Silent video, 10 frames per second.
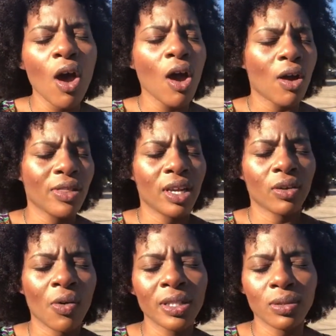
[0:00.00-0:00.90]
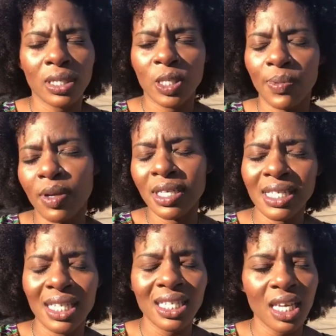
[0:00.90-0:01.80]
or that are going to experience
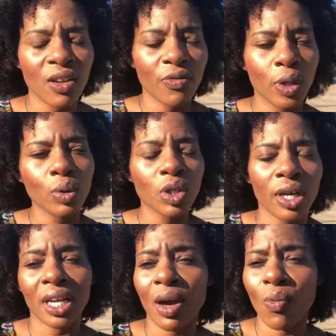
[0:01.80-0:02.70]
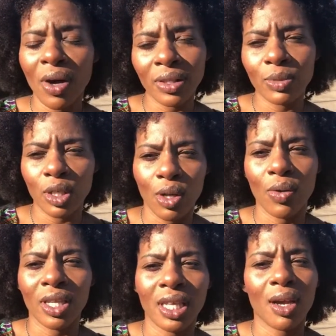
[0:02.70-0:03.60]
this in the future and I want them to
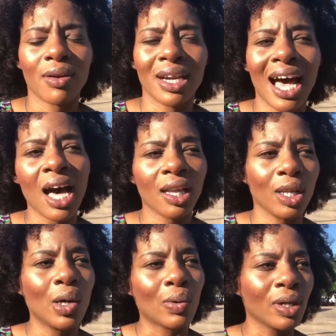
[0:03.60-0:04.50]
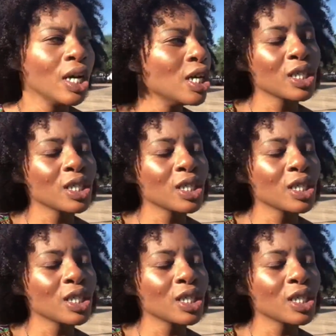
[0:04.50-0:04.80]
know that they are not alone.